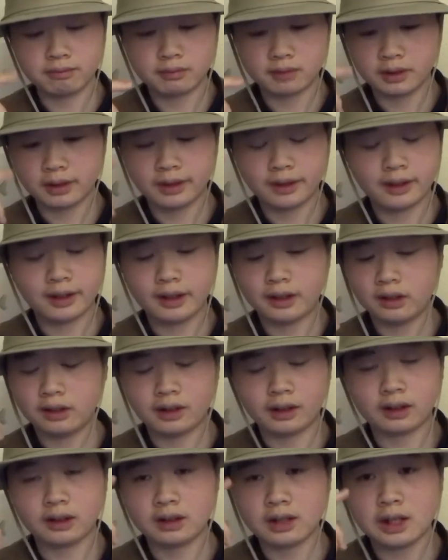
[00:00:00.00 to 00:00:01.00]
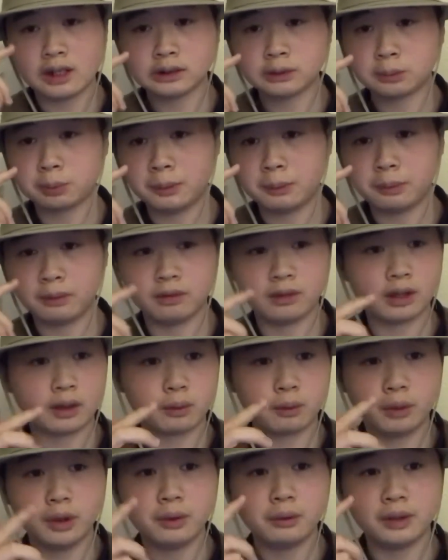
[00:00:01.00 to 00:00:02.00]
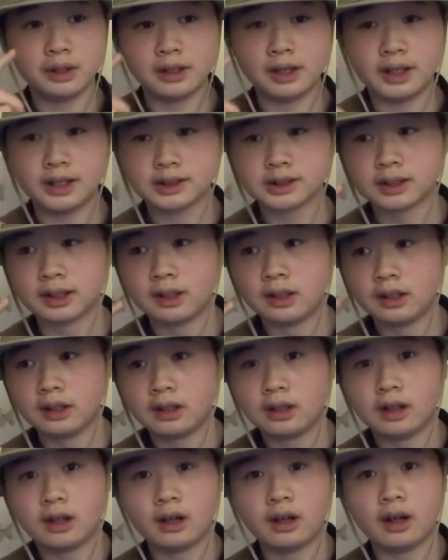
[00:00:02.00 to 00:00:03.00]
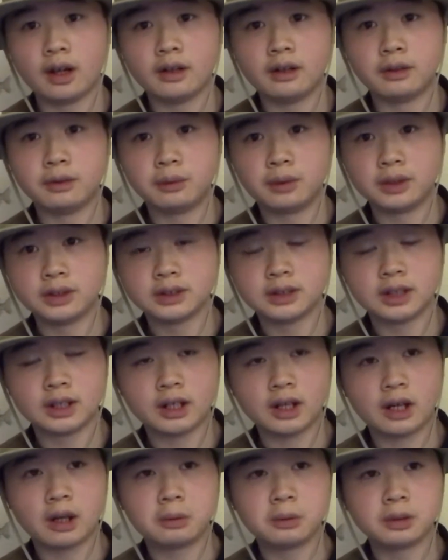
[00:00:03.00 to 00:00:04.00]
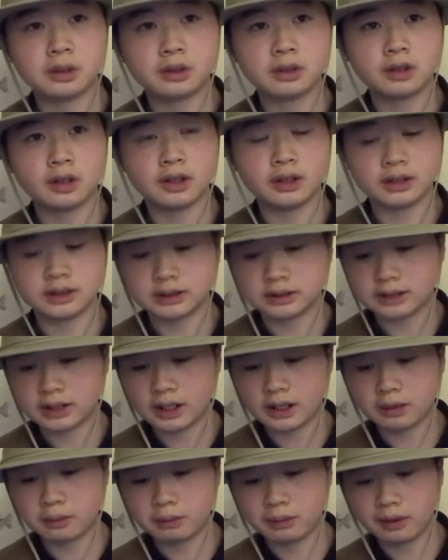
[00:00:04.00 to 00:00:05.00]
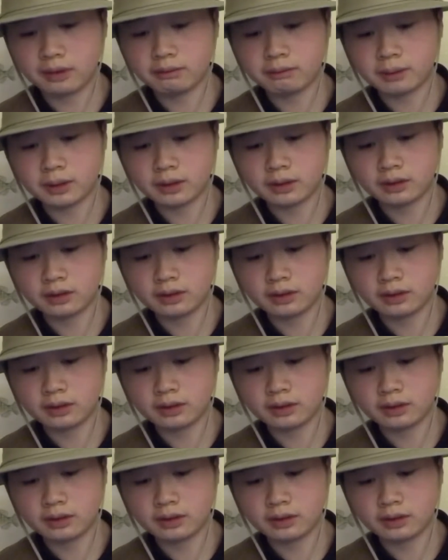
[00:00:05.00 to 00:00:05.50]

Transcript: like less people, like way less. I know one day Albert and his dad went there.